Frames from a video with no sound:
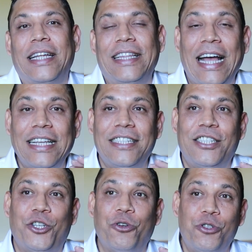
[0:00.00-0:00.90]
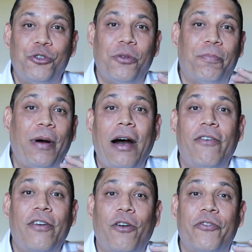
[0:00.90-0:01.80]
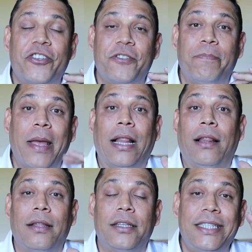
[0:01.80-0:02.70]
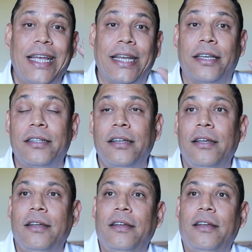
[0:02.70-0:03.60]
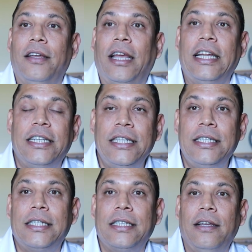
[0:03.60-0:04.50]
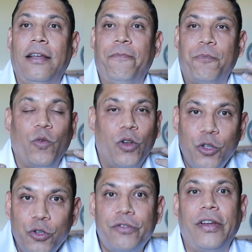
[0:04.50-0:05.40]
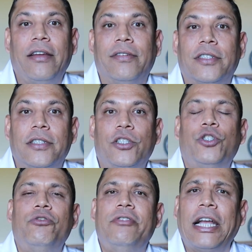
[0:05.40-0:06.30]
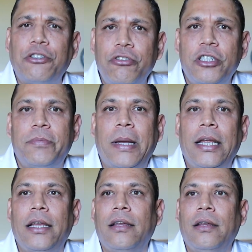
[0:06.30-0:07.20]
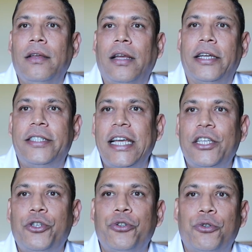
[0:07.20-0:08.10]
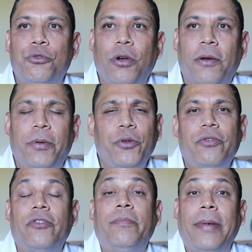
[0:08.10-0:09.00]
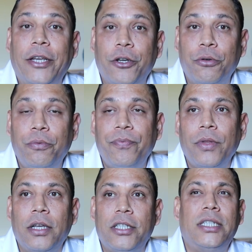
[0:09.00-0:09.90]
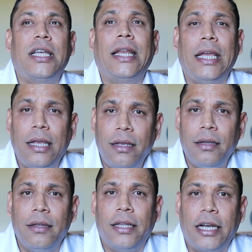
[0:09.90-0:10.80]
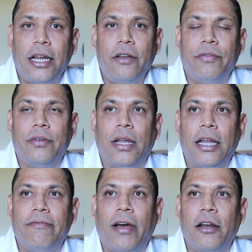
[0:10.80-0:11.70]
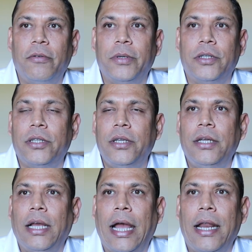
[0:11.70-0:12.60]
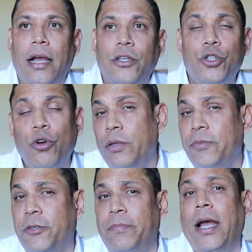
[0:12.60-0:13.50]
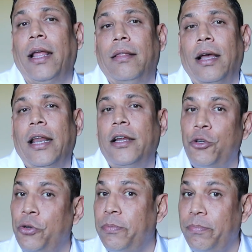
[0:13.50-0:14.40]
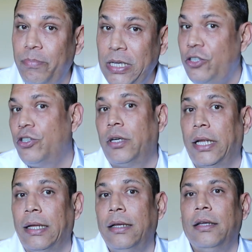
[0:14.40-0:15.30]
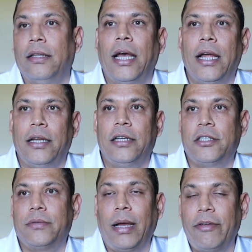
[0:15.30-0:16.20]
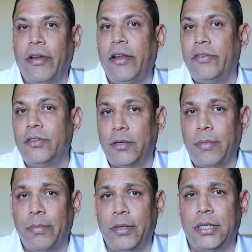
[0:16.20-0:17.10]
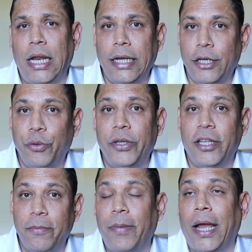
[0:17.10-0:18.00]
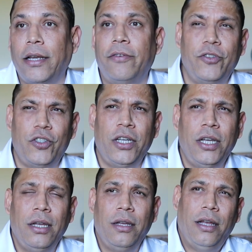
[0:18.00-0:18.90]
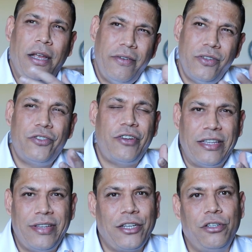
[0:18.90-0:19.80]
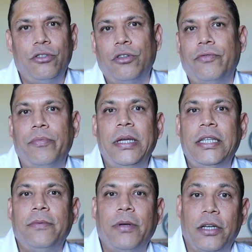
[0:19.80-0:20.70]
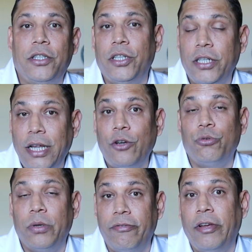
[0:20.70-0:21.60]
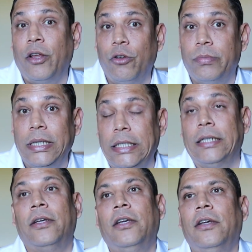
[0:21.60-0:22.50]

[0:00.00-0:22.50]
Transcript: And that shows you the power of smell, scent. It is one of those fragrances, it's so natural smelling. It takes you to a beautiful meadow, sunny, that kind of an environment. And I saw them smile and I knew immediately that it's my fragrance and my personality doing the impact. And it was a, it was a transactional sort of a meeting, but it turned out to be a very good meeting.